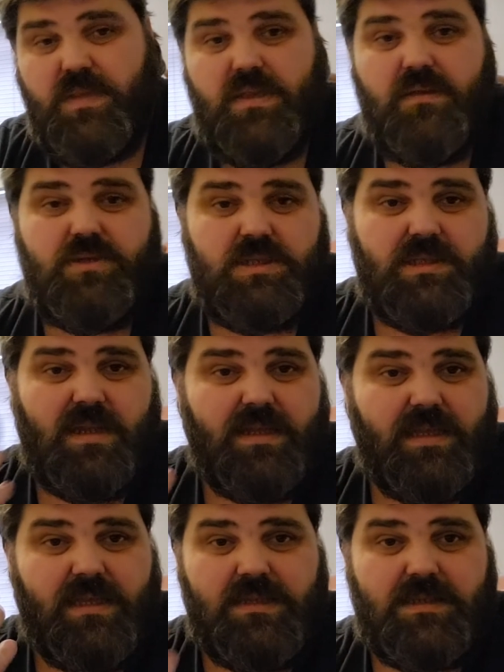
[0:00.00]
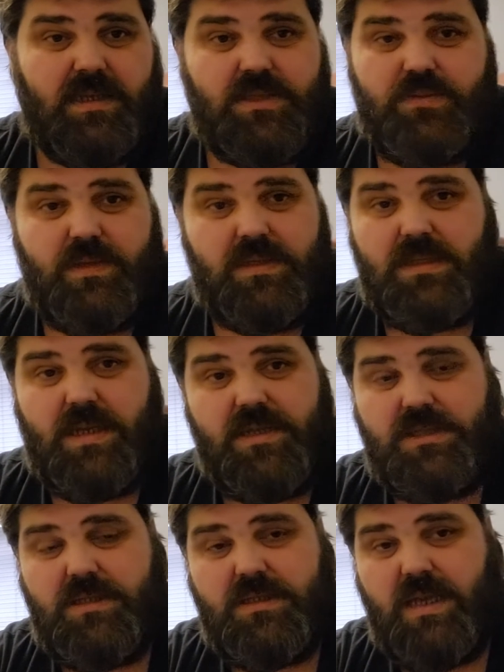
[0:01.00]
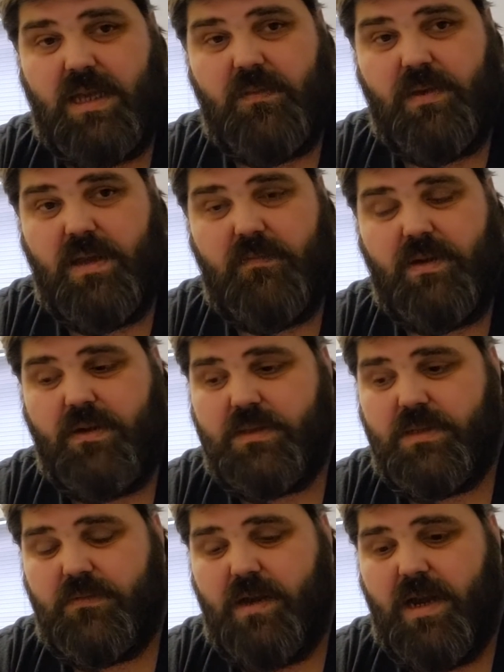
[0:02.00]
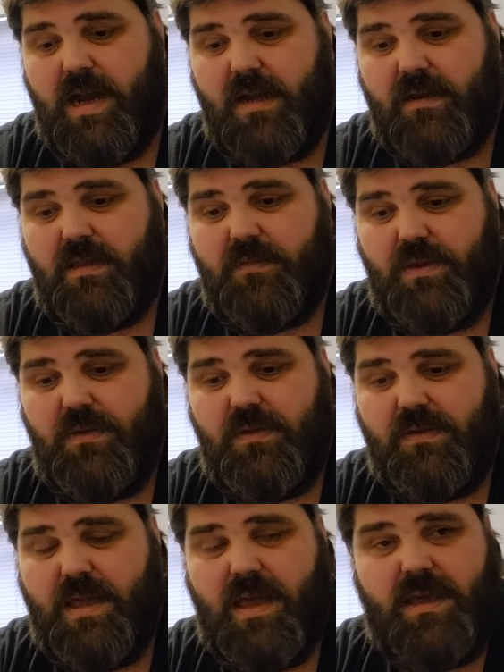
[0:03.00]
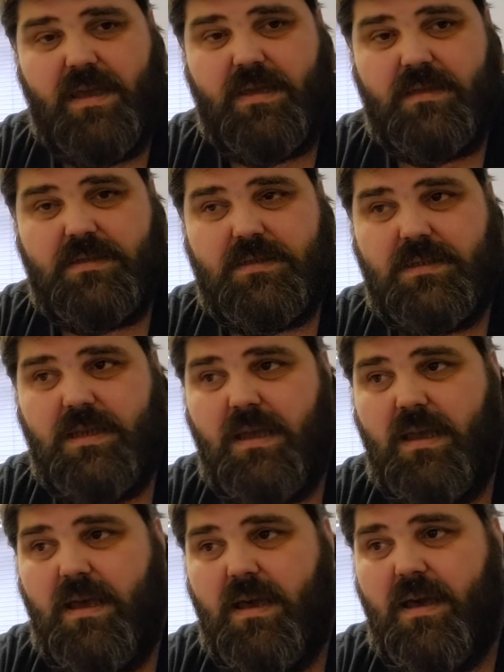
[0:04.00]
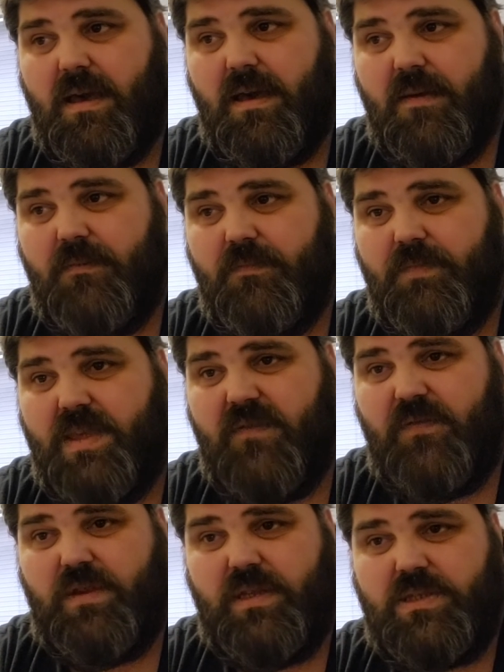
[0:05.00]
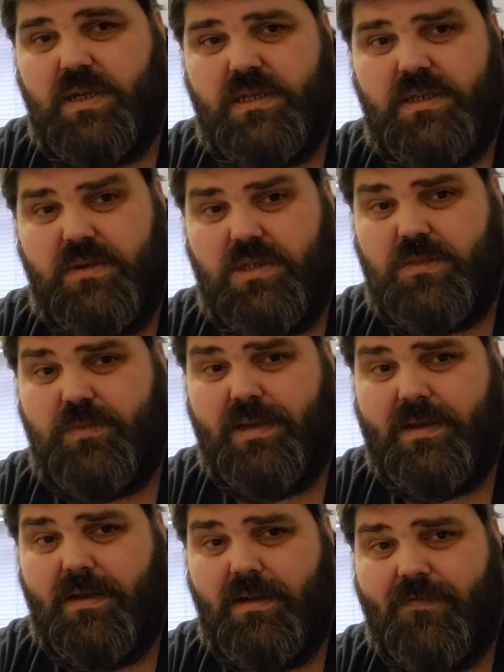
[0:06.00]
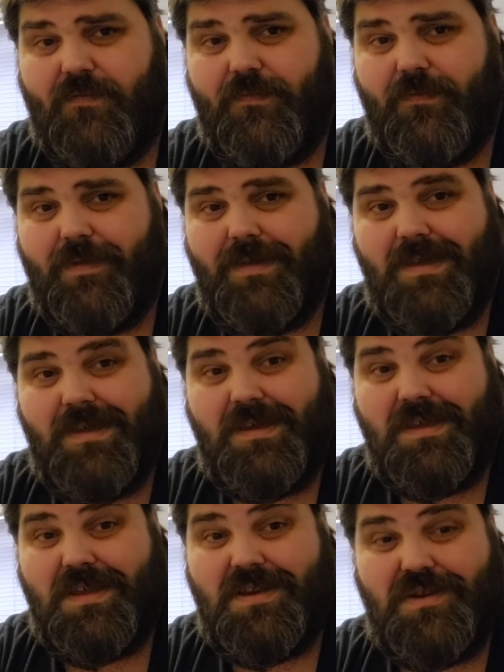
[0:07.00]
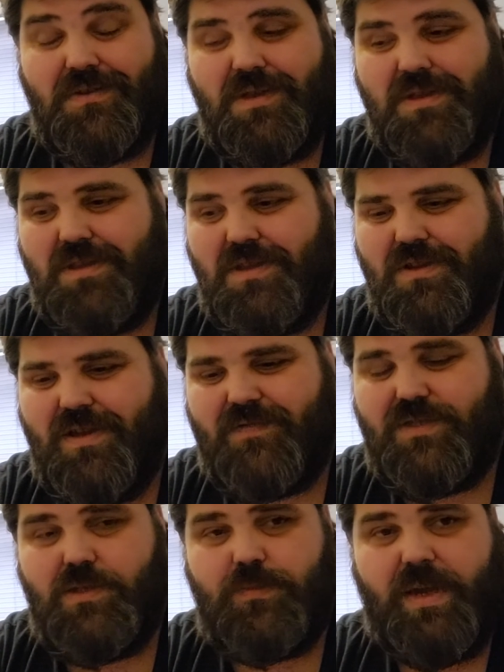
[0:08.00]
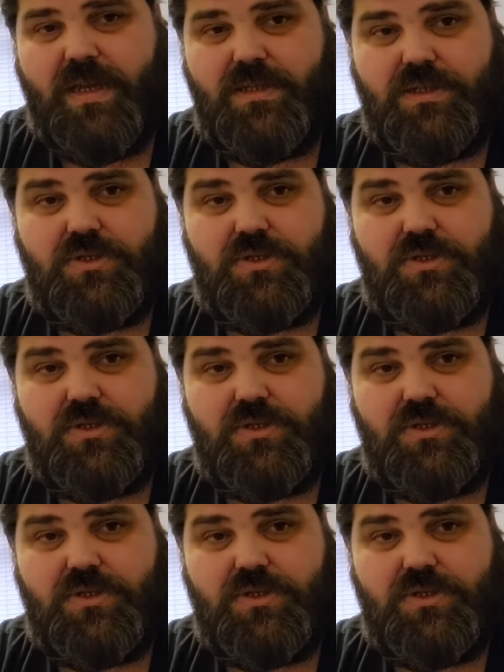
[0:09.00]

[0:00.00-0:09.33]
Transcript: you just line the insides with insulation tape and it blocks it right out. Now the beauty of that is, if you need to undo it, you just peel it off. You know how to use paint